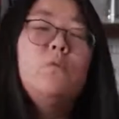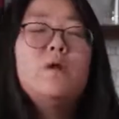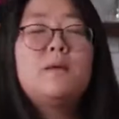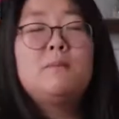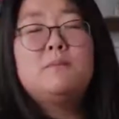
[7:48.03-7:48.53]
And
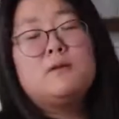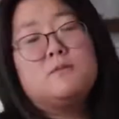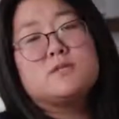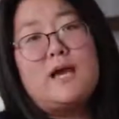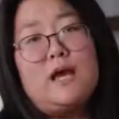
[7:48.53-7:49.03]
what I mean by
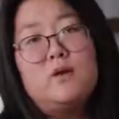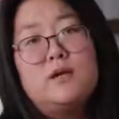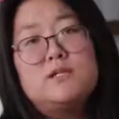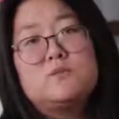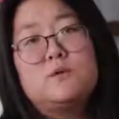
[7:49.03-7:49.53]
most
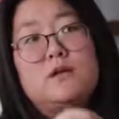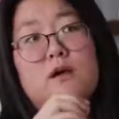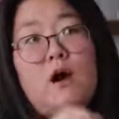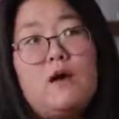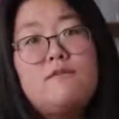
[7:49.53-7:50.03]
accurate is where the
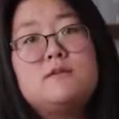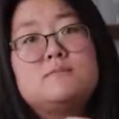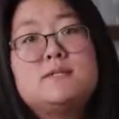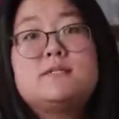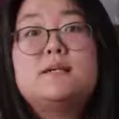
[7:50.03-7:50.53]
coffee is
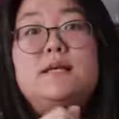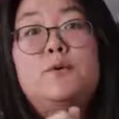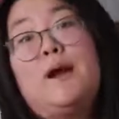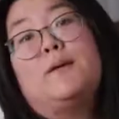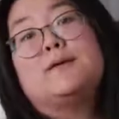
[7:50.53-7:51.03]
basically
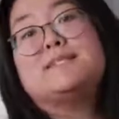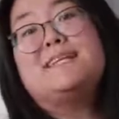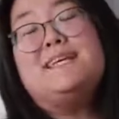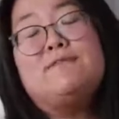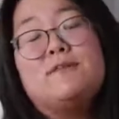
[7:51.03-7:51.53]
ground as
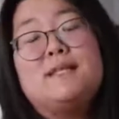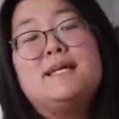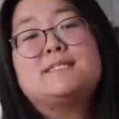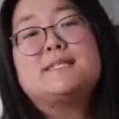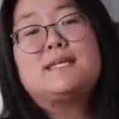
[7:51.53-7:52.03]

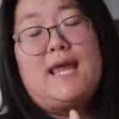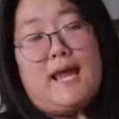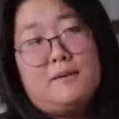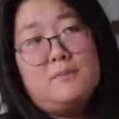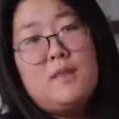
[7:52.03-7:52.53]
evenly as it
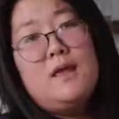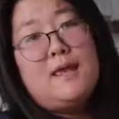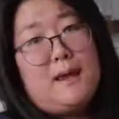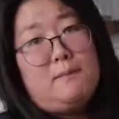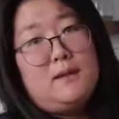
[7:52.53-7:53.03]

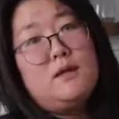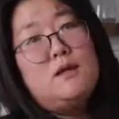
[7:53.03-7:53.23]
can be.